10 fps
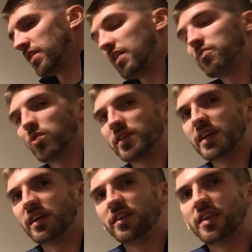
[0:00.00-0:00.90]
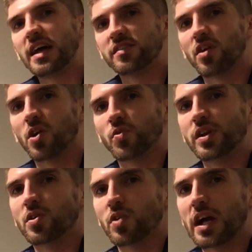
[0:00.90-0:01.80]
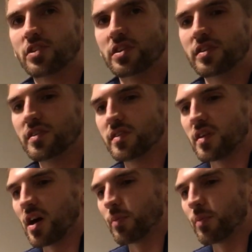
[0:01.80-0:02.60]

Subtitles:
day 14. That's our redirections.